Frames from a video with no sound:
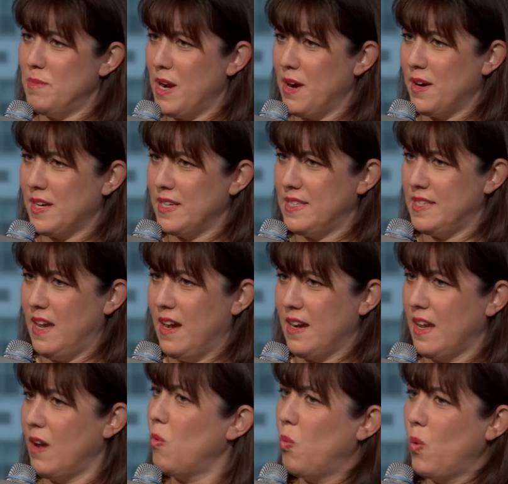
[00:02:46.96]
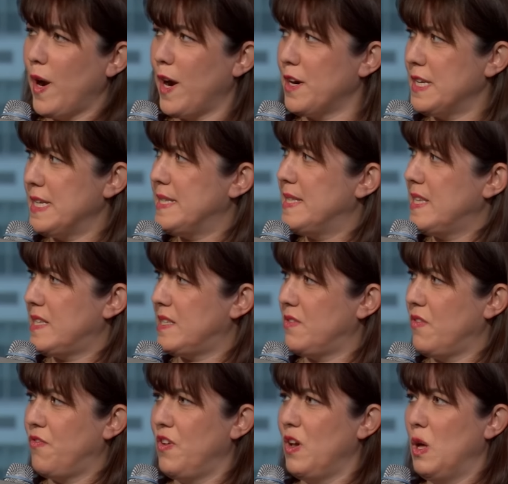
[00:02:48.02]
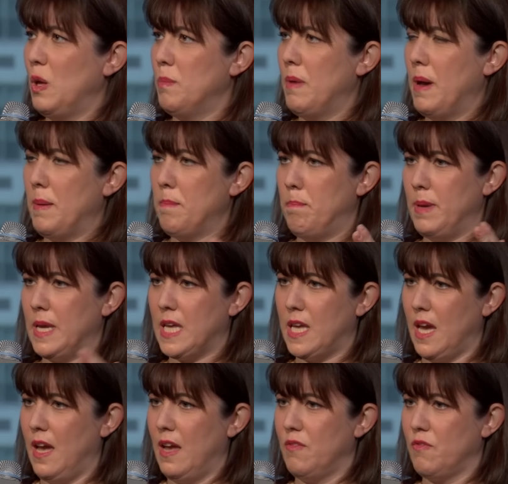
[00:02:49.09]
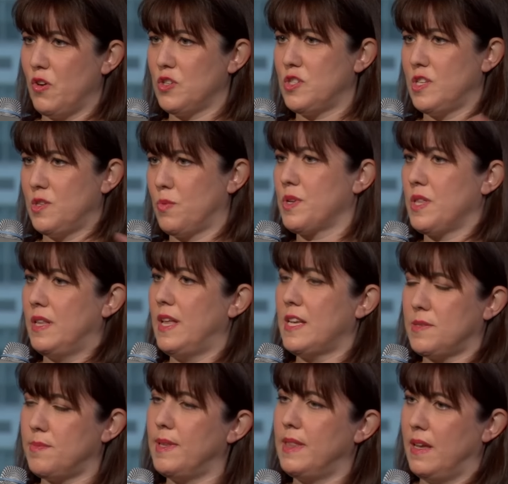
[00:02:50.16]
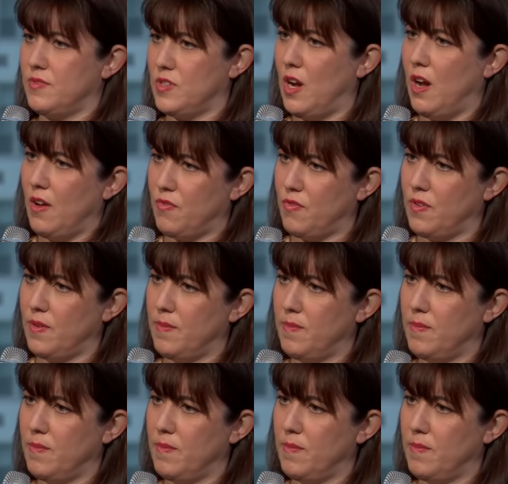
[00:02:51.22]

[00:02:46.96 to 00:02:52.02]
America saga. Where does this film begin versus where the last one left off?